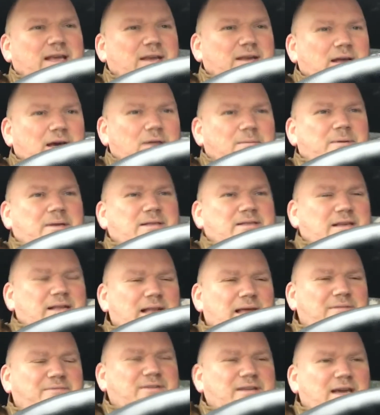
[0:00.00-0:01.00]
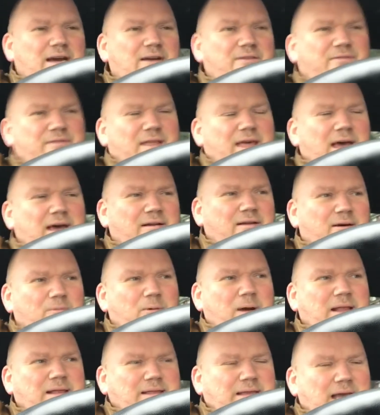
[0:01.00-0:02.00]
you know, because I left it over there and I
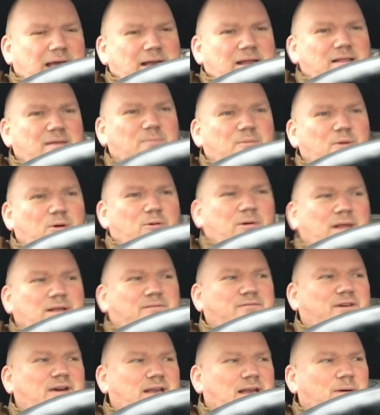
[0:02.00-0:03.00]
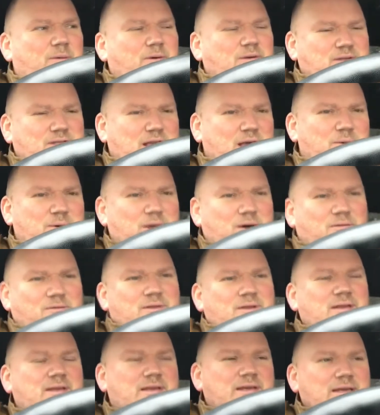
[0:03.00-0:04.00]
went down in the morning to find out what's going
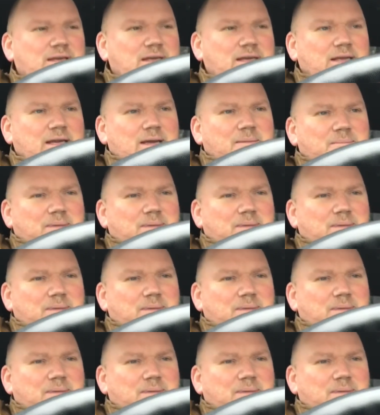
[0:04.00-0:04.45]
on.